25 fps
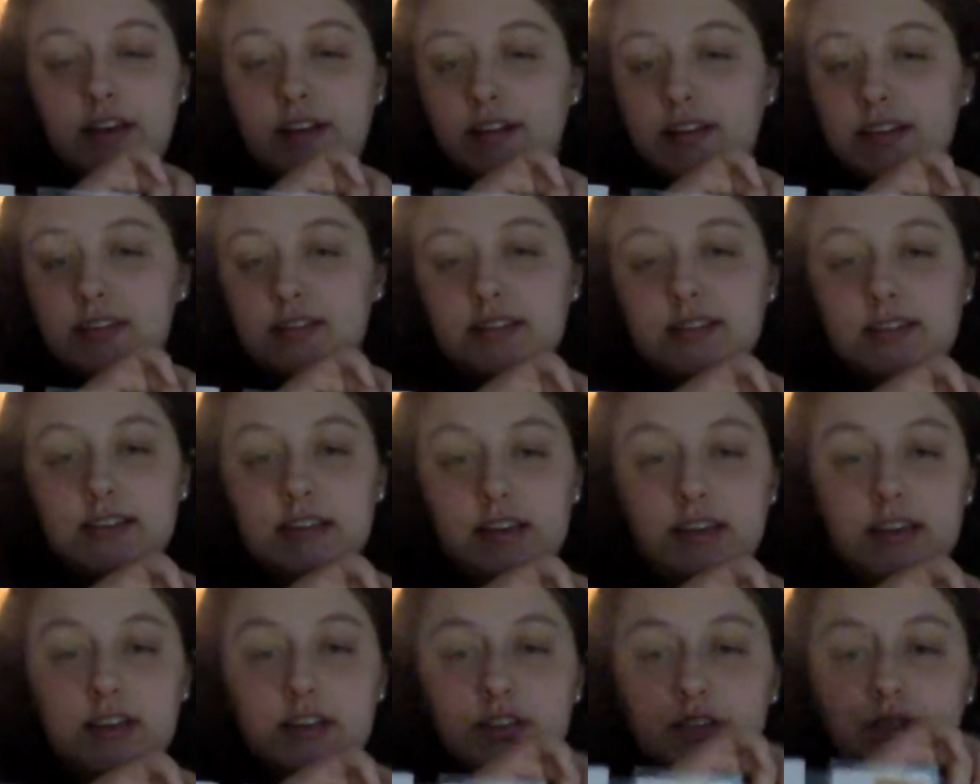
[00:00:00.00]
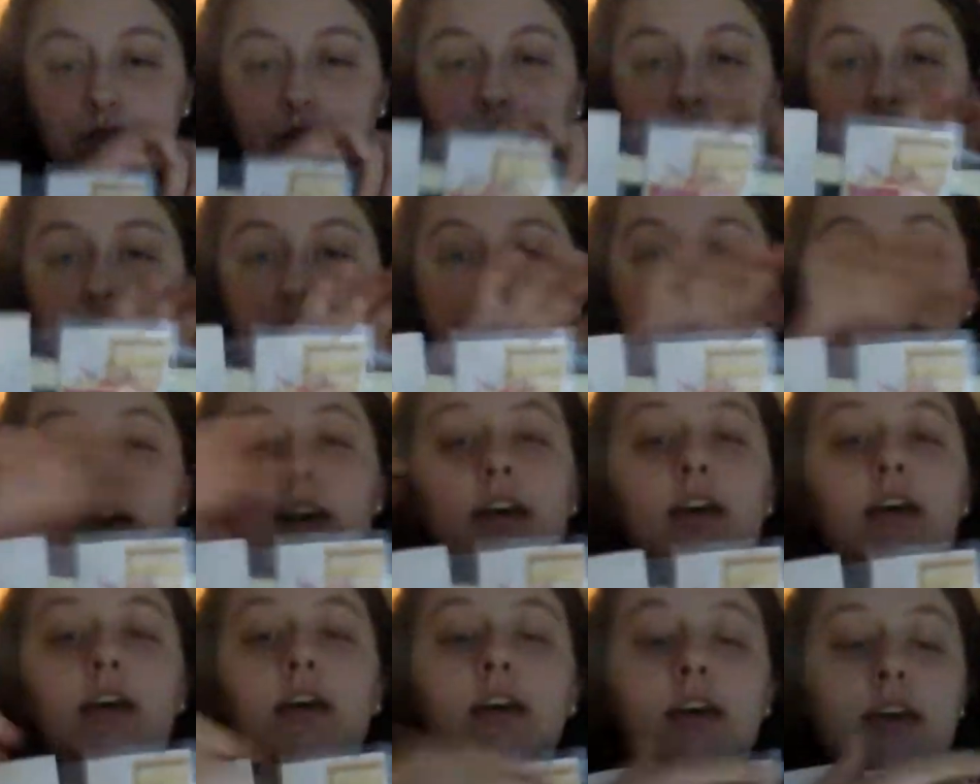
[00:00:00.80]
and stick it to that,
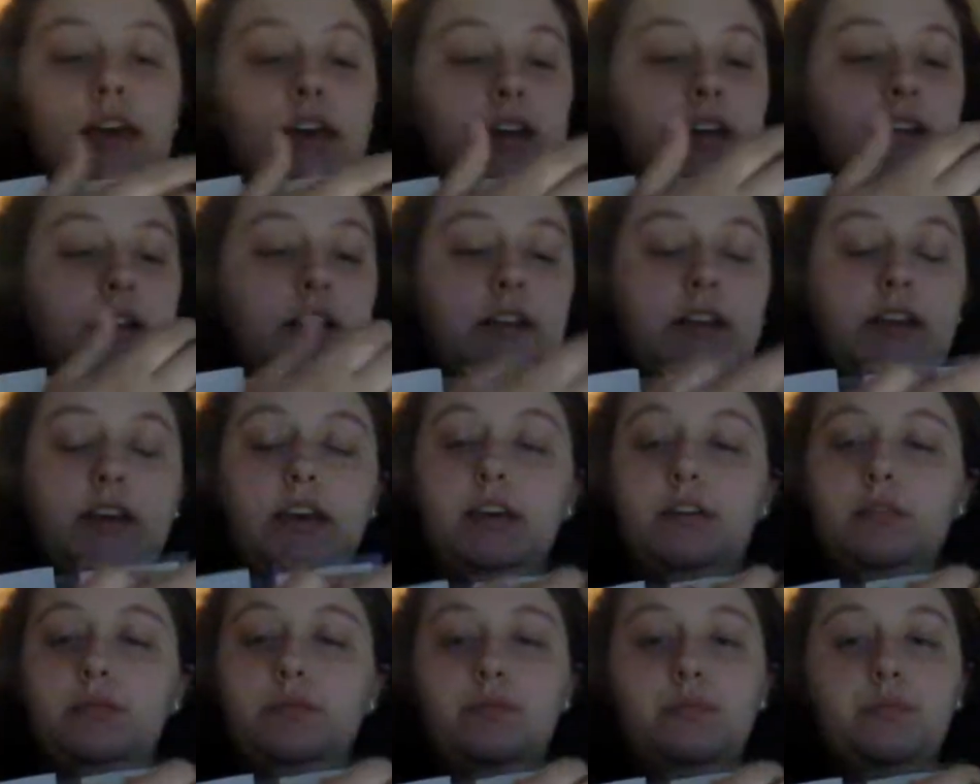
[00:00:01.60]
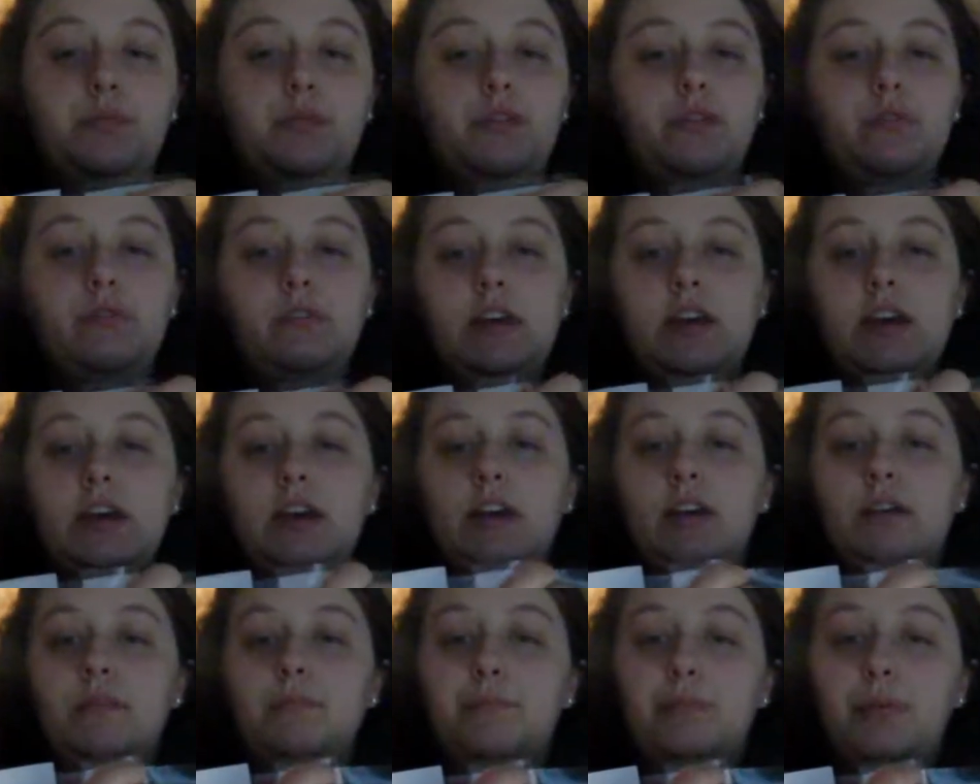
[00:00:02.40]
and then they can remove it
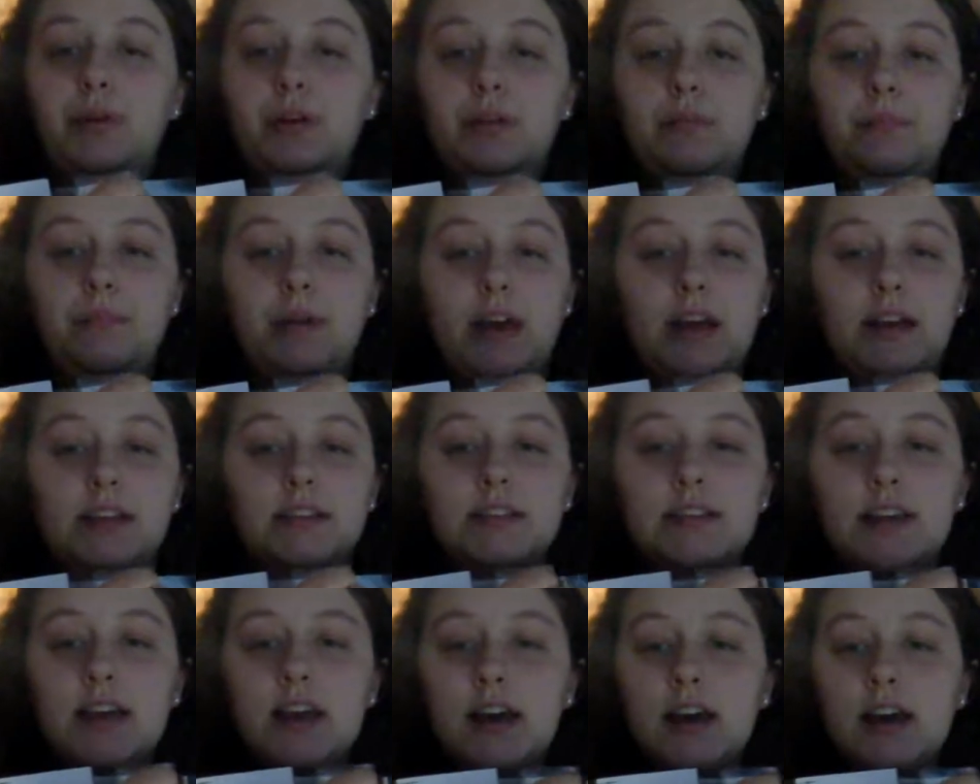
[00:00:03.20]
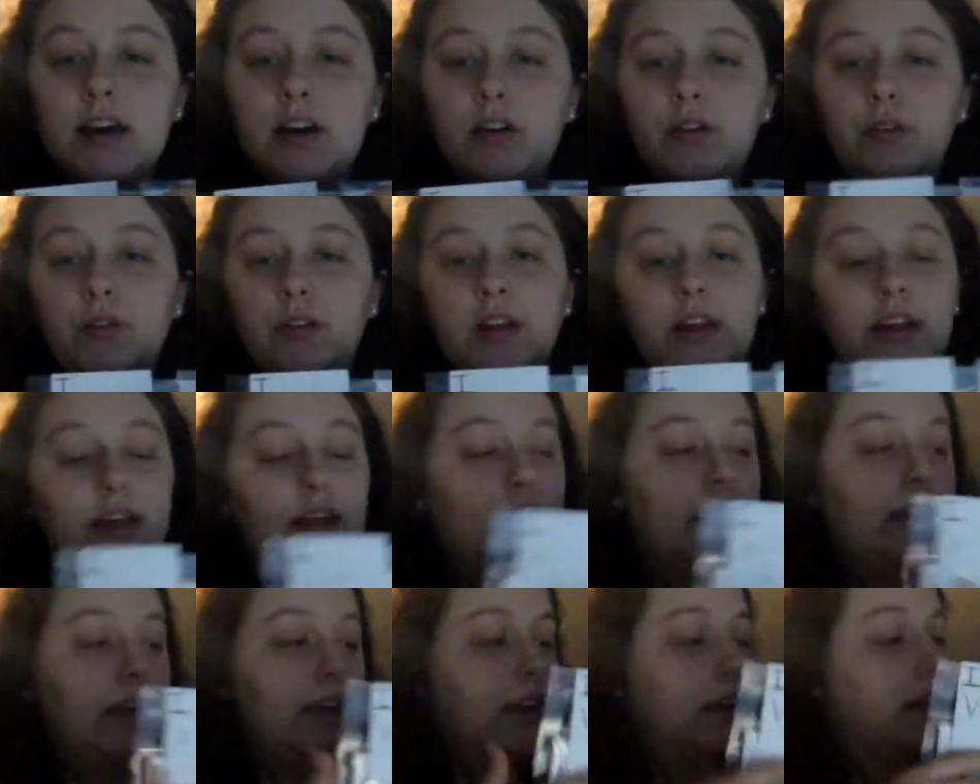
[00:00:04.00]
and put it back down,
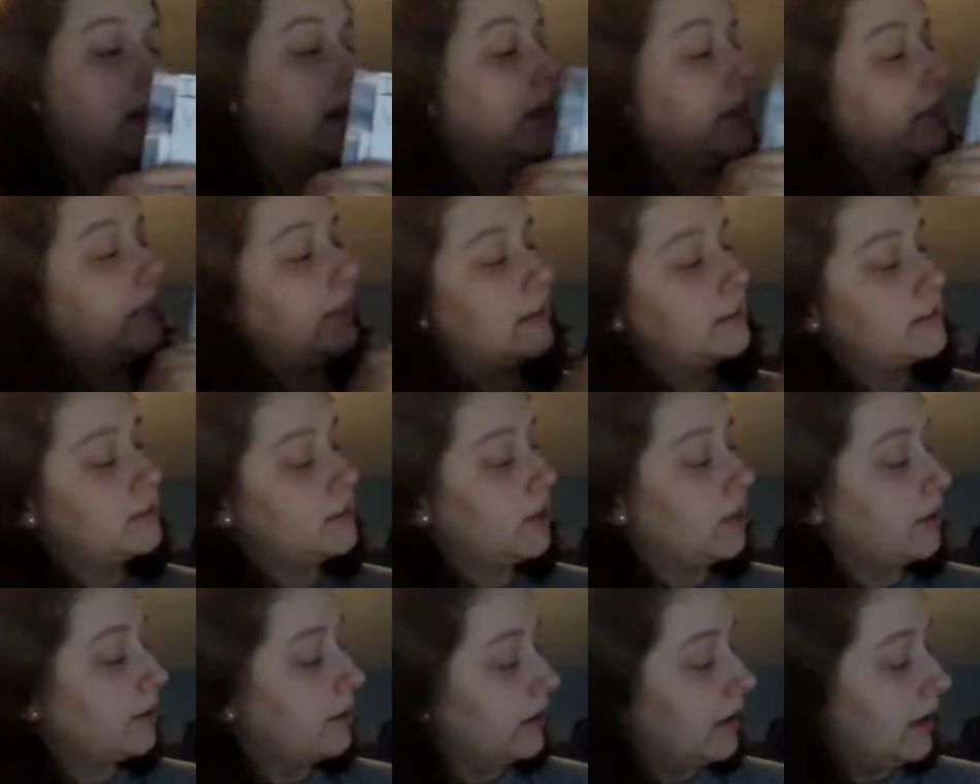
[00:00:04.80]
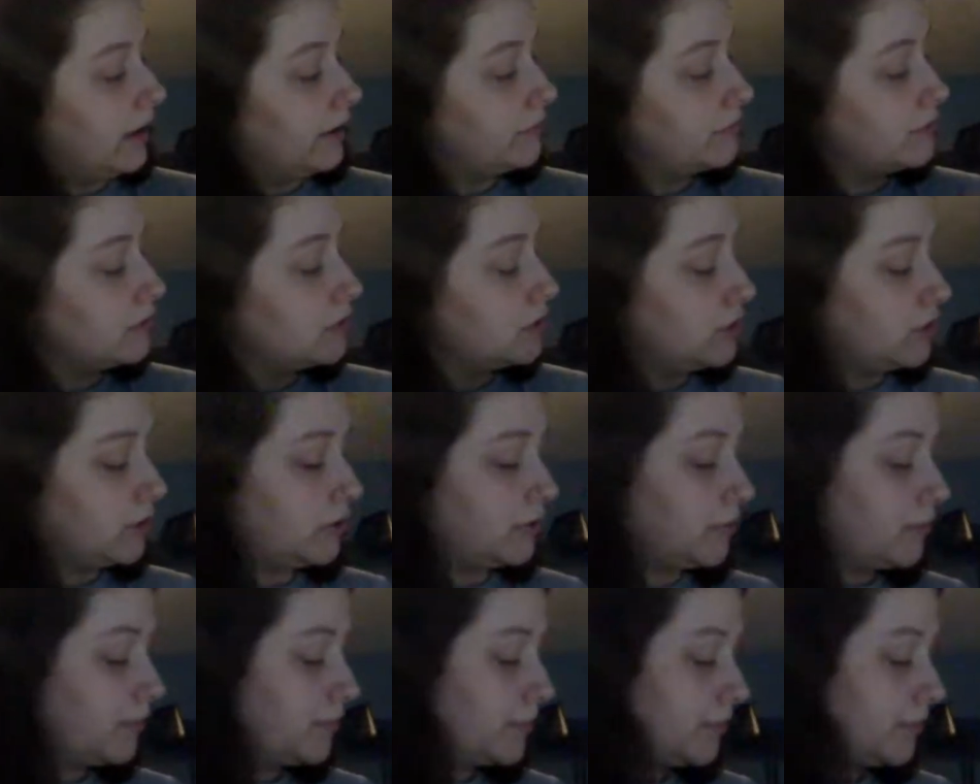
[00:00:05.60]
and that's all they have to do.